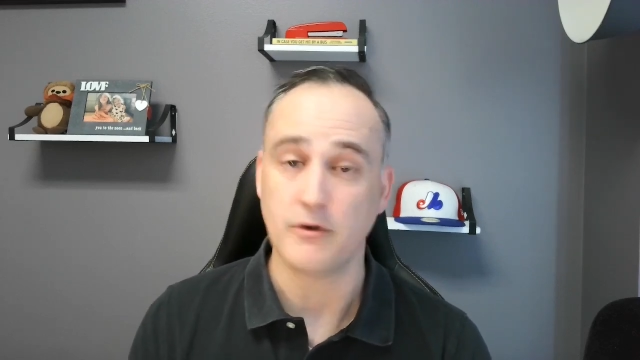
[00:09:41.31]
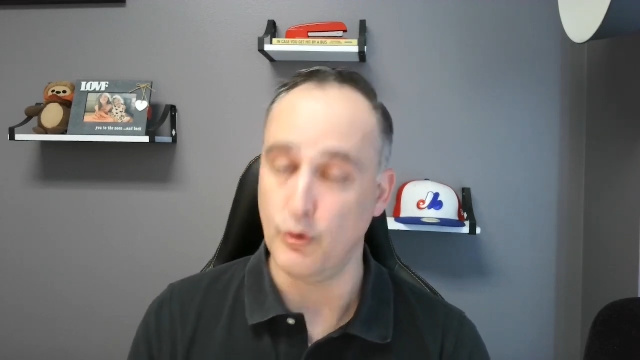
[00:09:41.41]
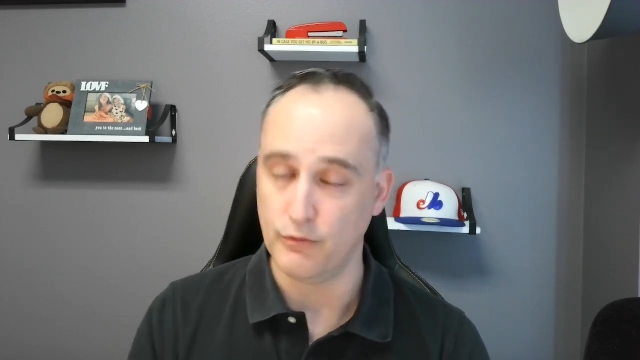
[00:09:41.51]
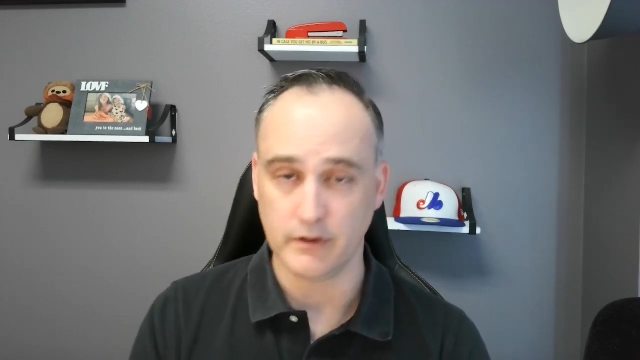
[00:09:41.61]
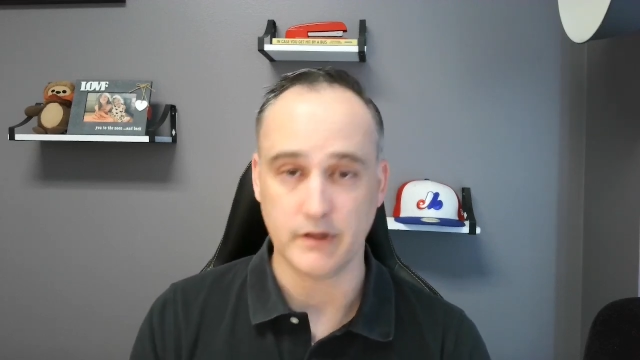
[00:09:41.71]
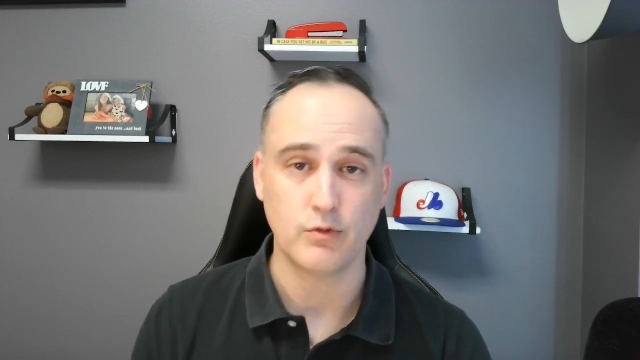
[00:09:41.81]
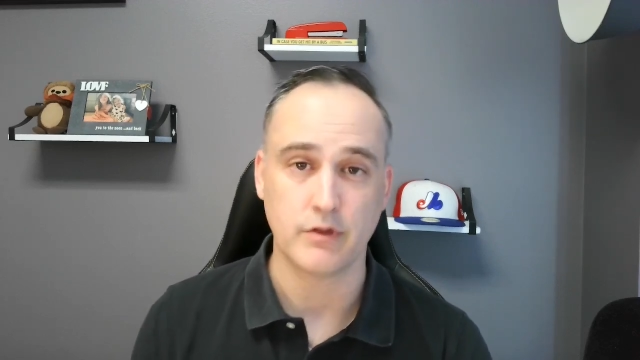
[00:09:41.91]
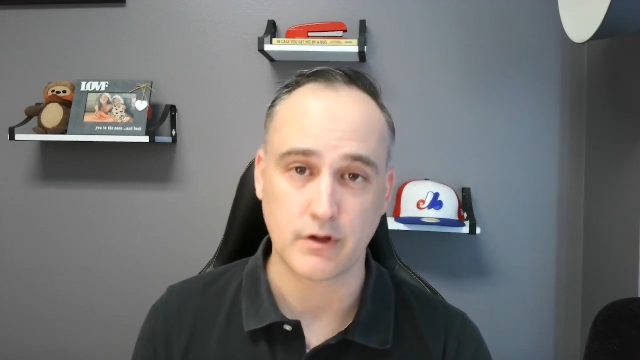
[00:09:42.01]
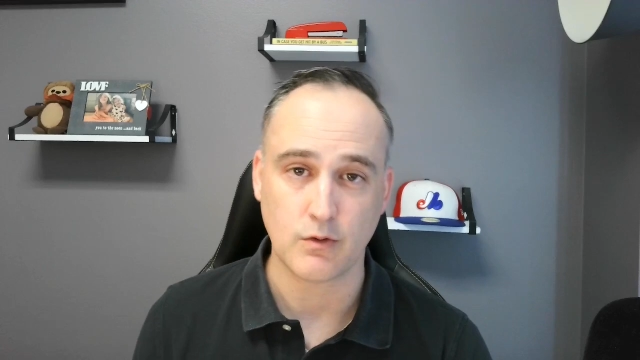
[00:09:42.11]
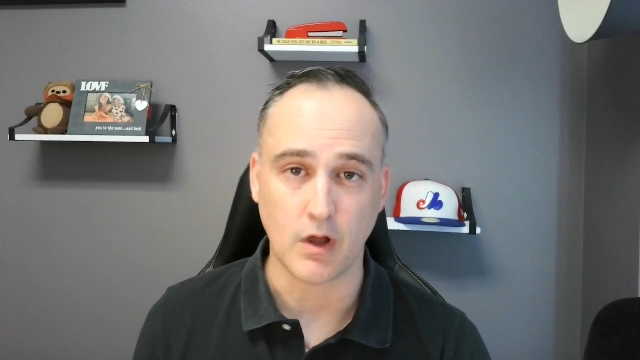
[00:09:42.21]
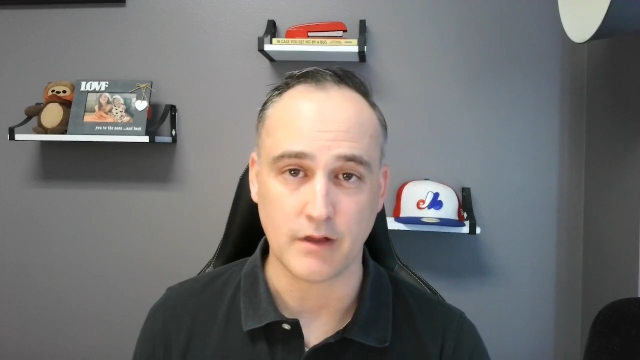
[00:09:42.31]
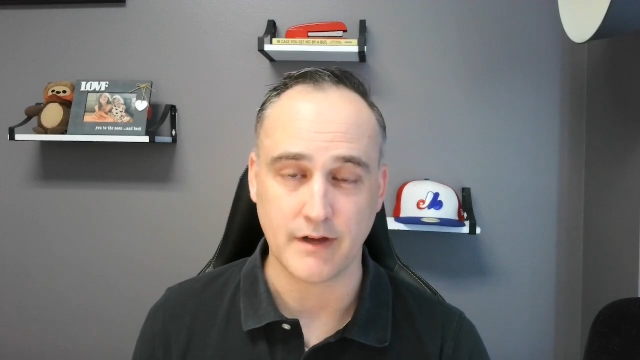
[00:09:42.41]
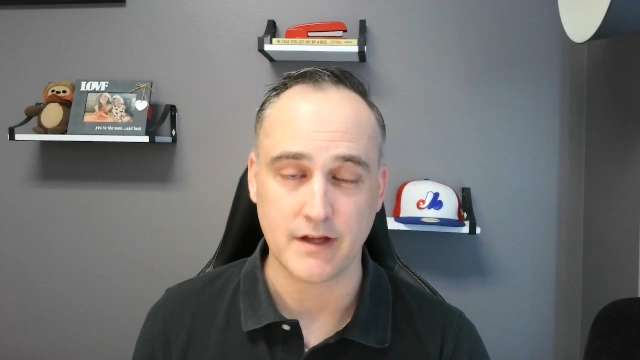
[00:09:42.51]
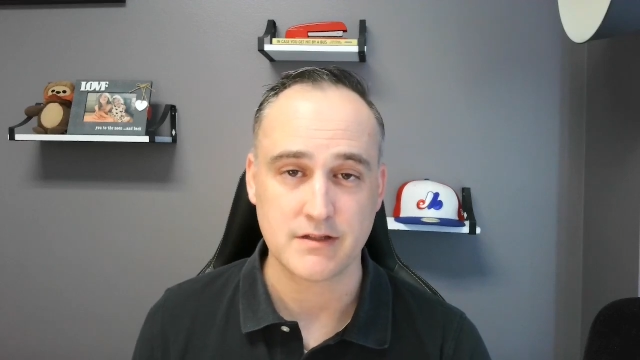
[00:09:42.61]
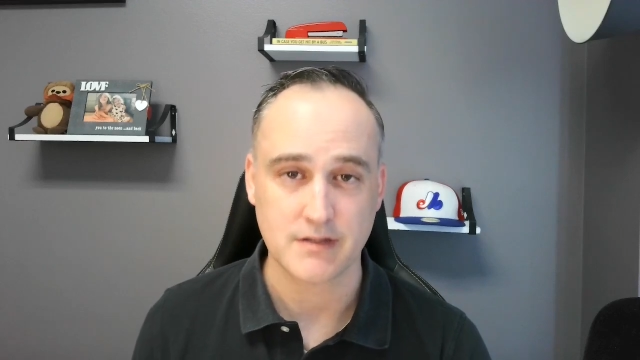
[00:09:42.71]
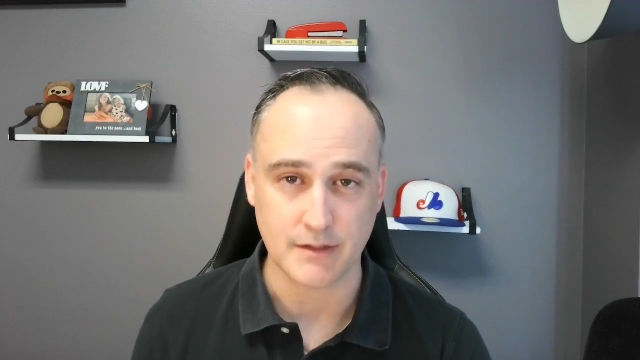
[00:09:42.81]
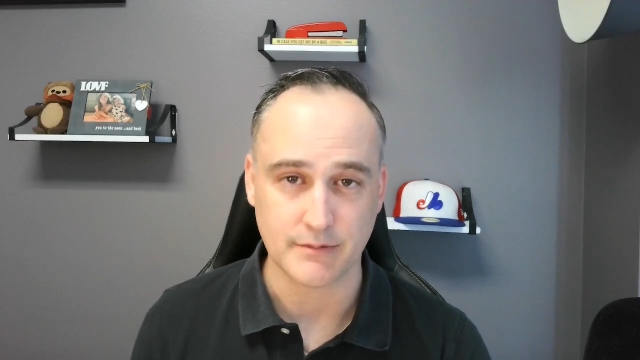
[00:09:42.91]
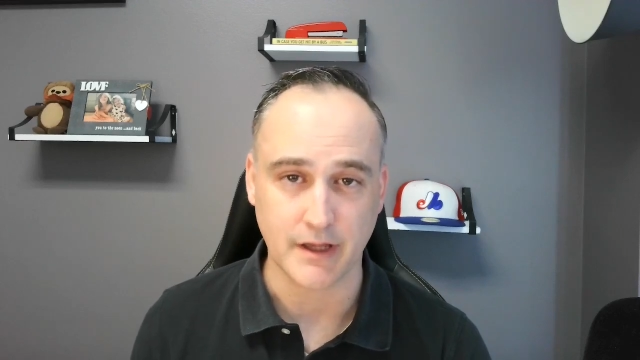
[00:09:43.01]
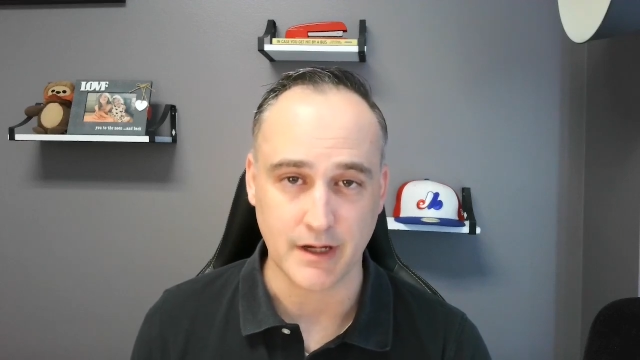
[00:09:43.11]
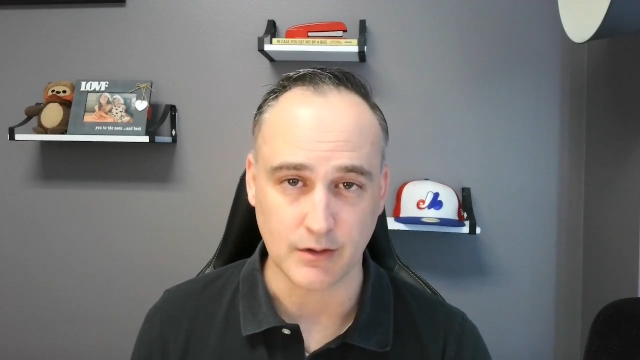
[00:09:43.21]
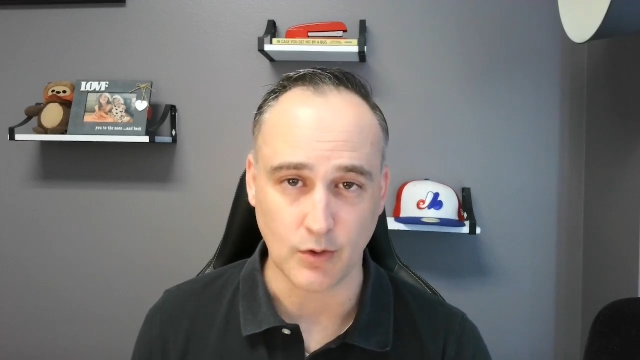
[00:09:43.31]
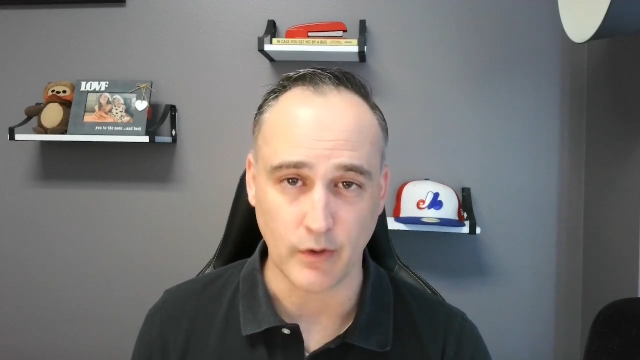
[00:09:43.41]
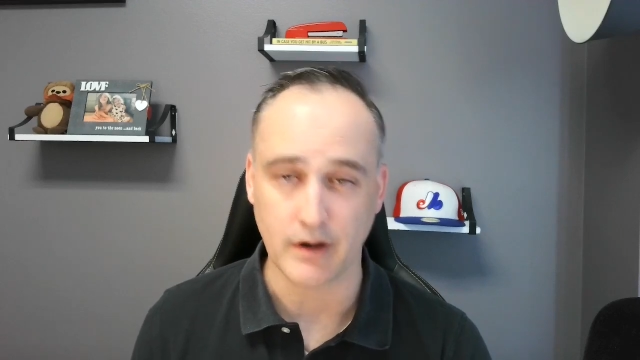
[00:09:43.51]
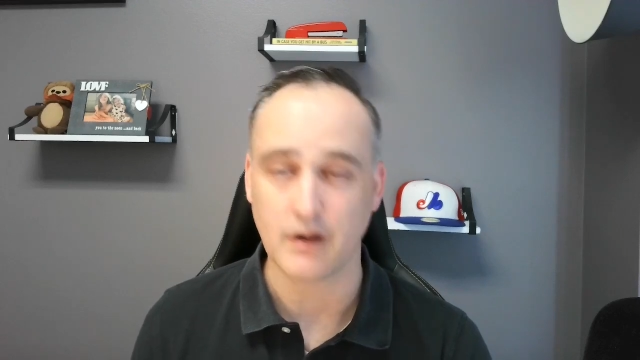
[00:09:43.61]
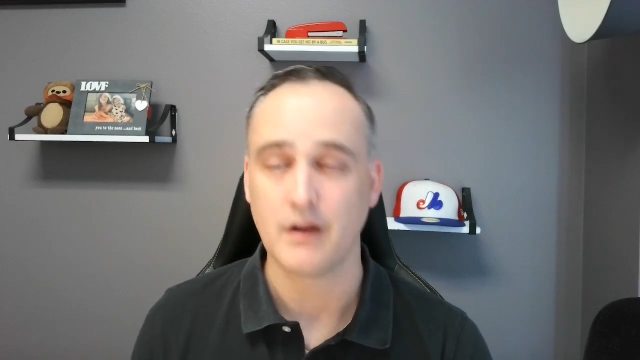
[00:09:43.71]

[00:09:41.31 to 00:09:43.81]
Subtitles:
hopefully with a qualified estate planning lawyer,